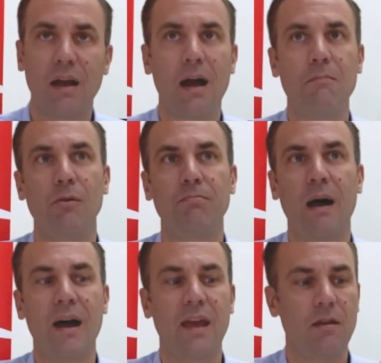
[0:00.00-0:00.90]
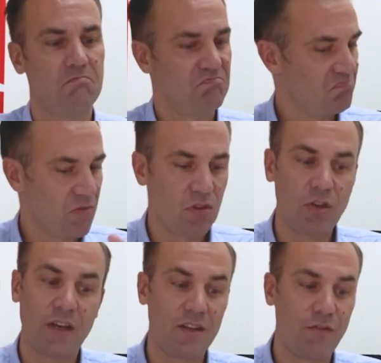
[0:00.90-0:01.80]
apple pie,
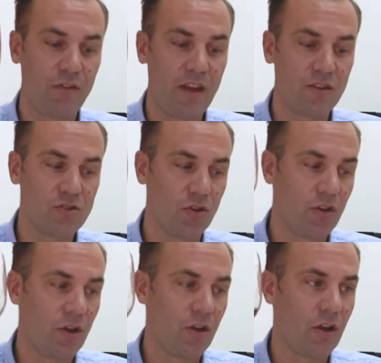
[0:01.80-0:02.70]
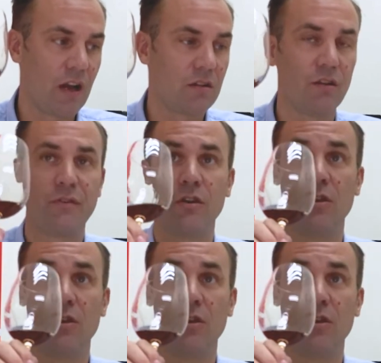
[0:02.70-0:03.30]
you can definitely enjoy a glass of